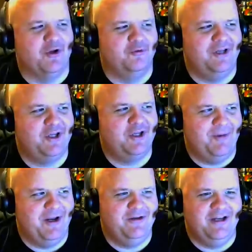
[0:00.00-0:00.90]
this came
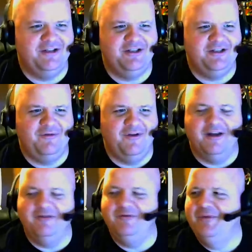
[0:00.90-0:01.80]
out in
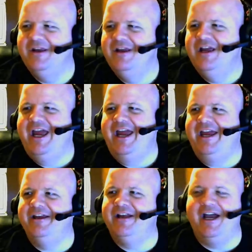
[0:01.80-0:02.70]
1985,
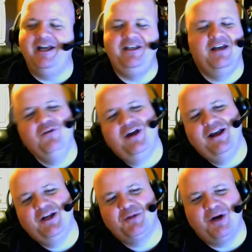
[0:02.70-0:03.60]
and I'd never had a
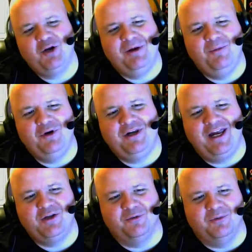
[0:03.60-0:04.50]
Spider-Man book
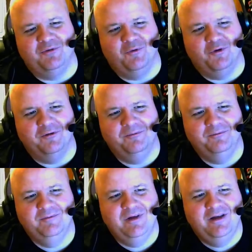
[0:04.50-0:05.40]
canceled before.
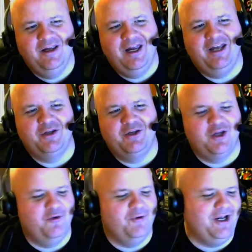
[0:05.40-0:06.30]
And
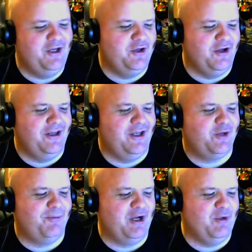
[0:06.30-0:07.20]
so when I saw that
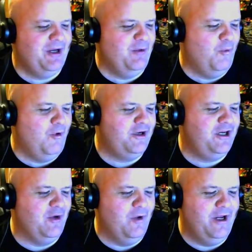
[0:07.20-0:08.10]
Spider-Man walking
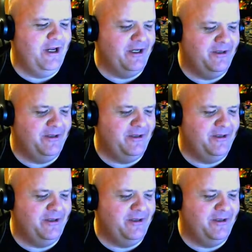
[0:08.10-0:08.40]
away.